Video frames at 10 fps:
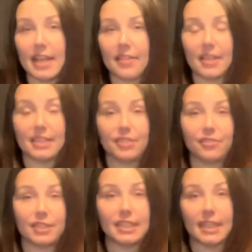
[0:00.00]
that's
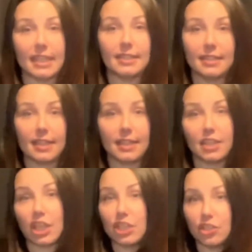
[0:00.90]
for teens and
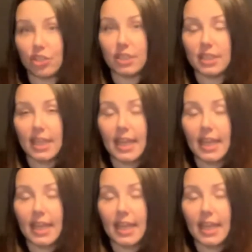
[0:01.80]
young adults,